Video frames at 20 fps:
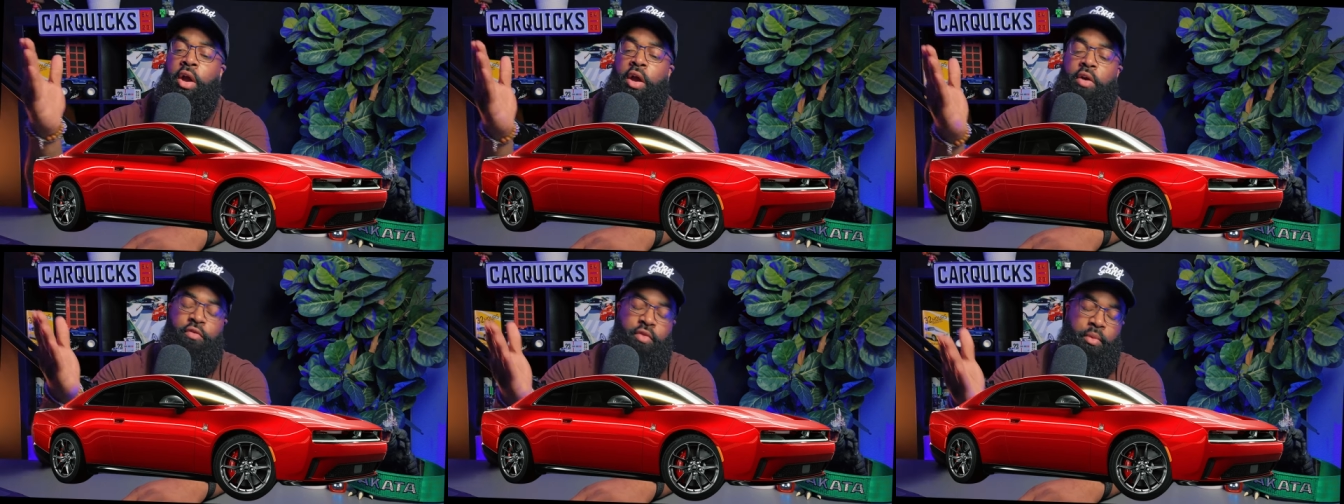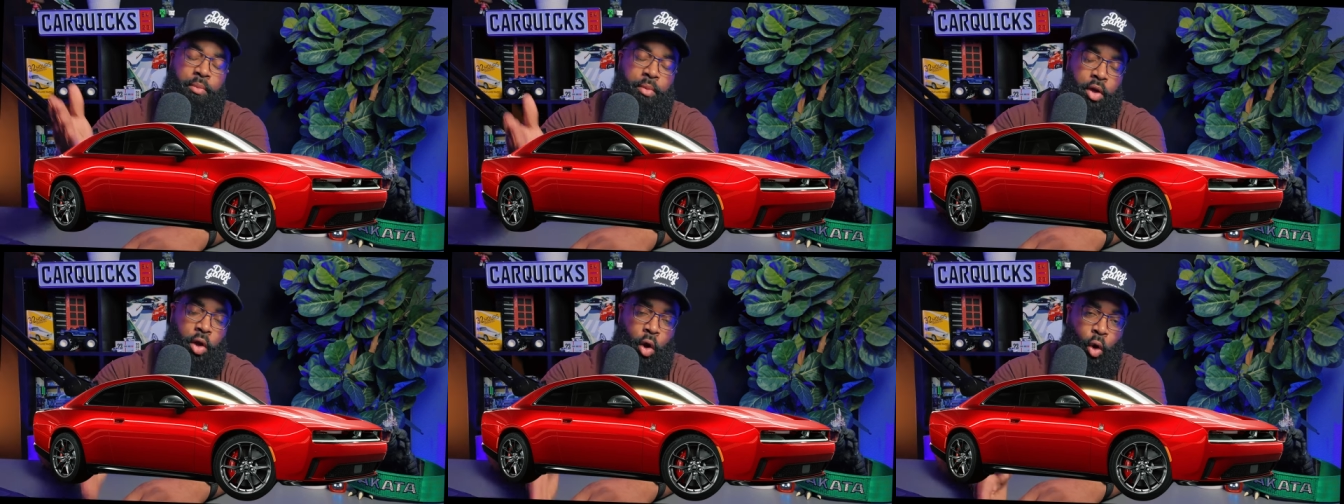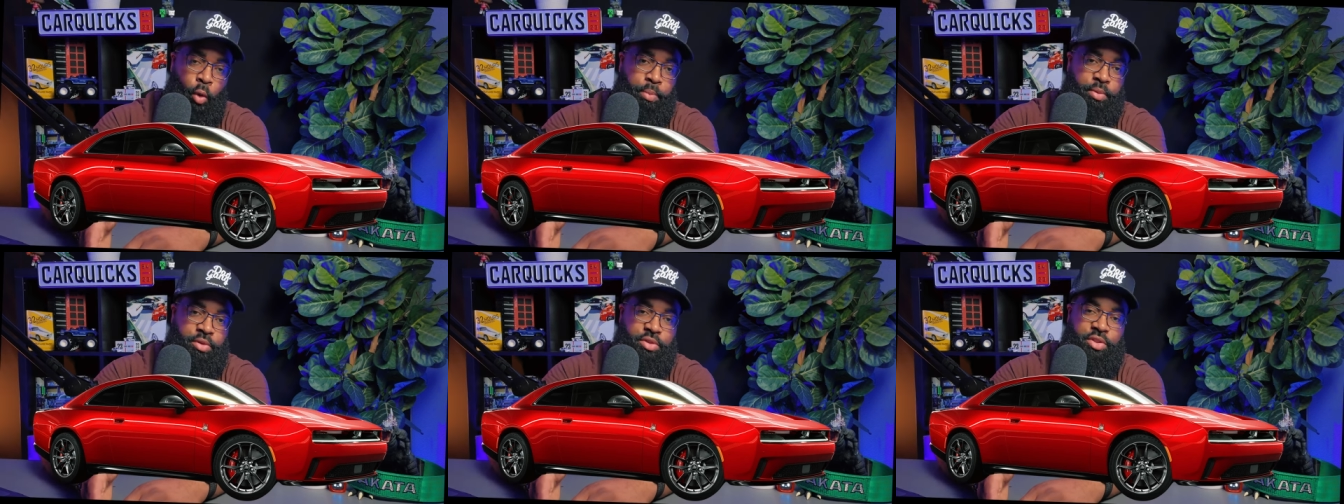from
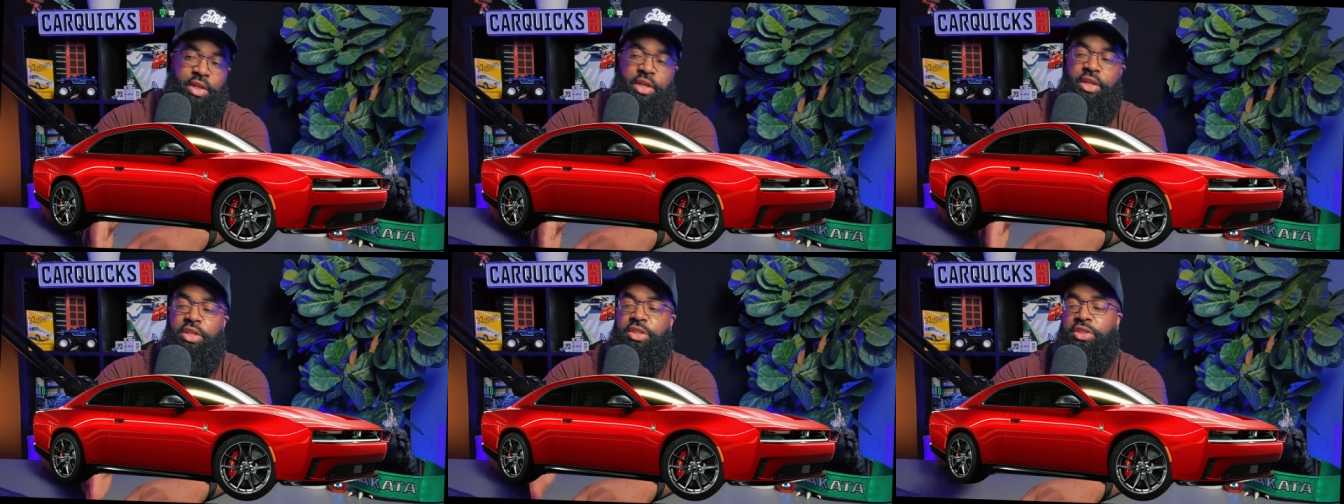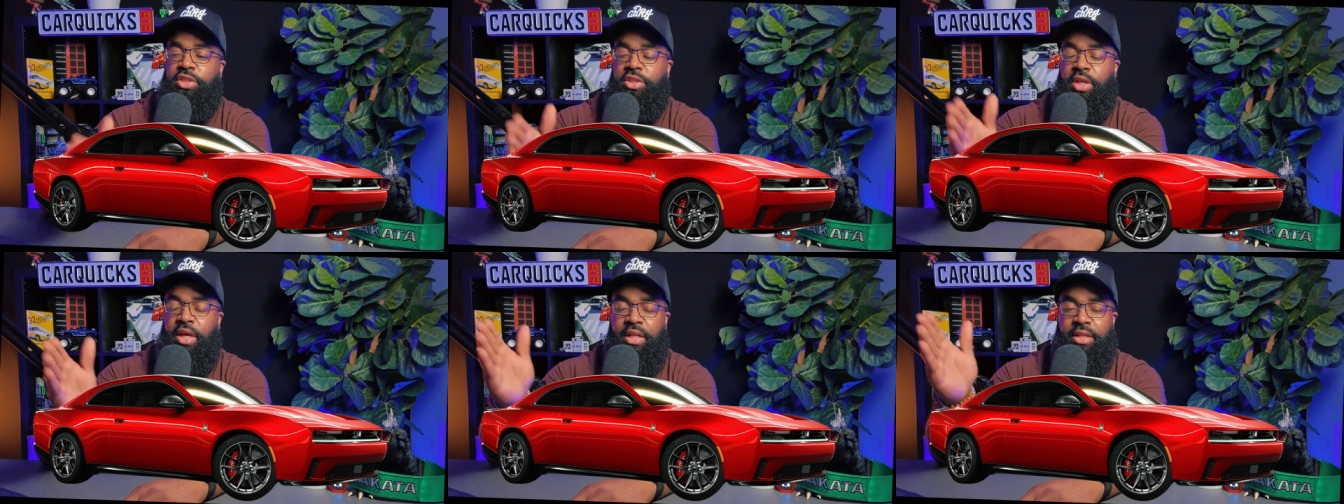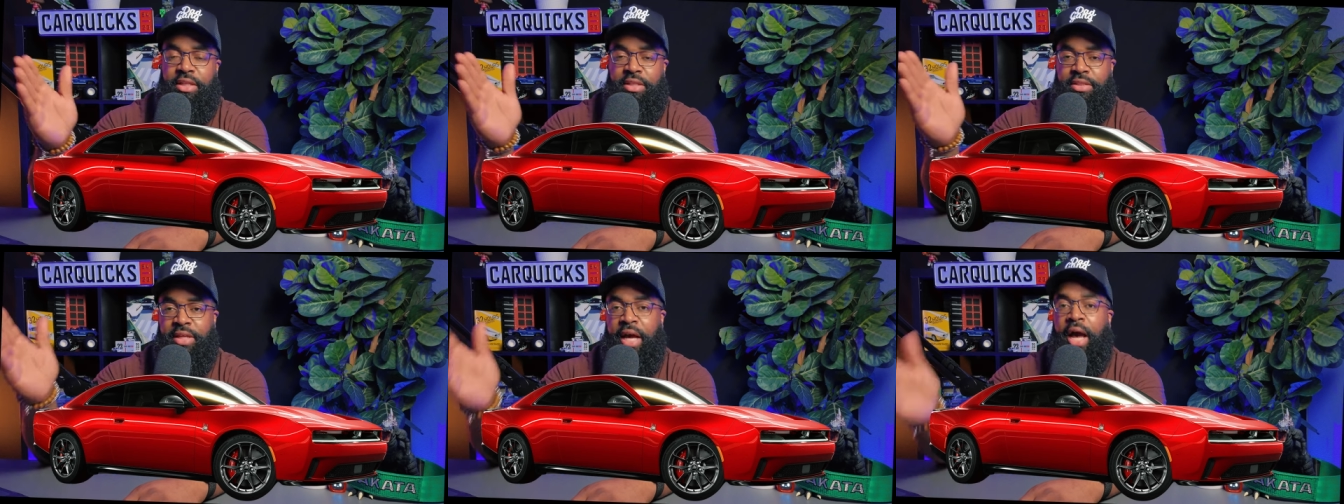low percentage to at
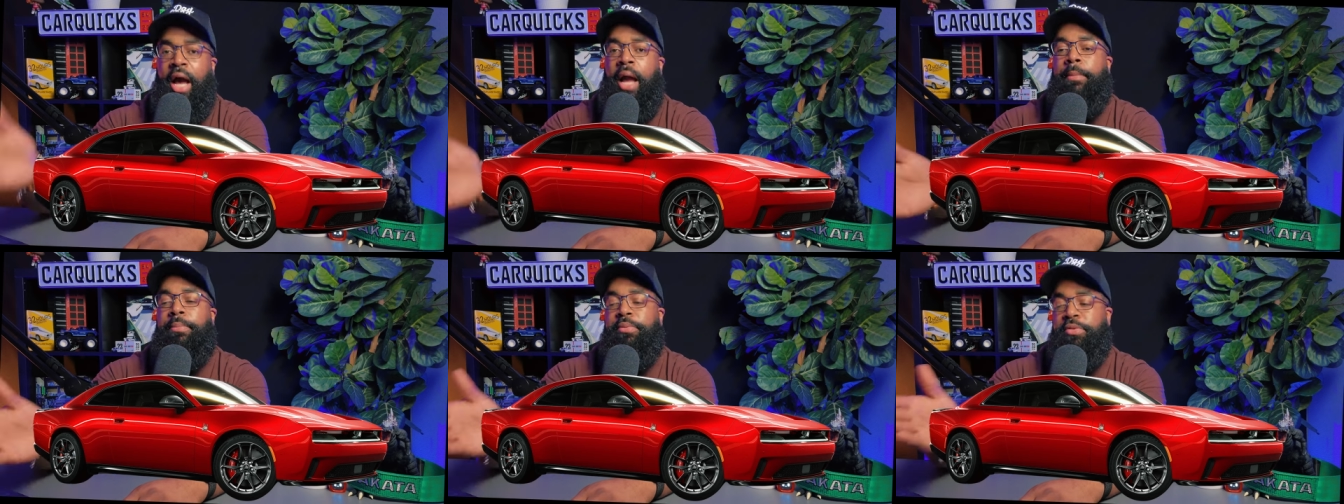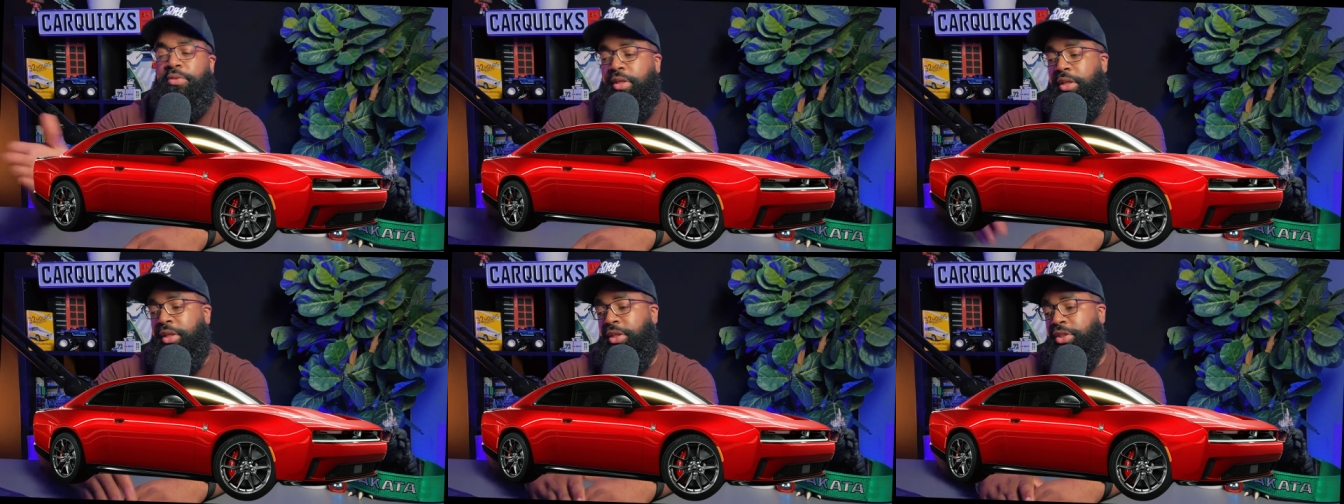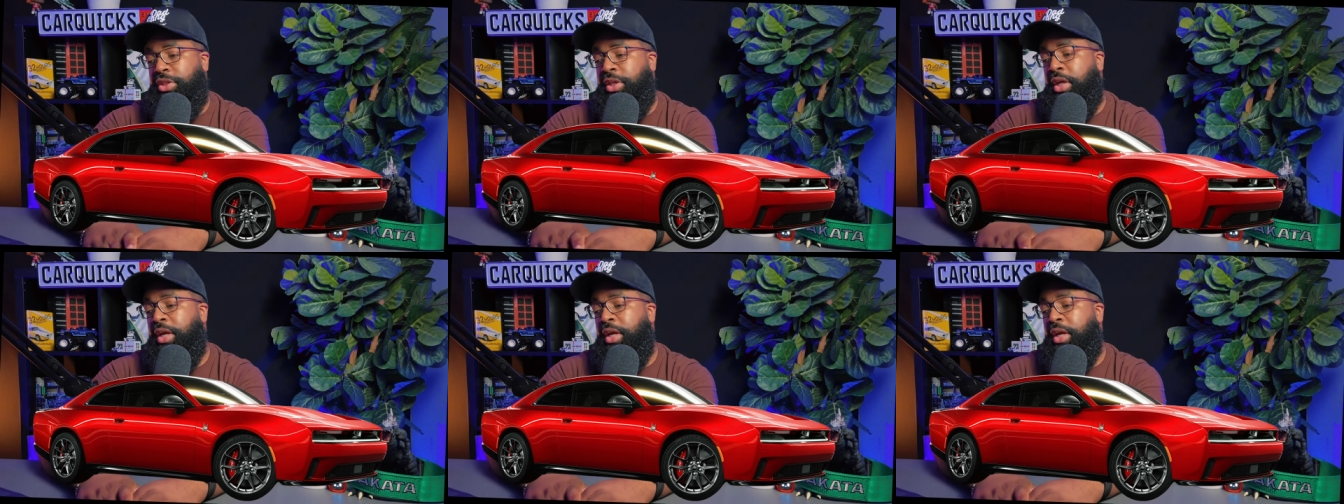least high percentage.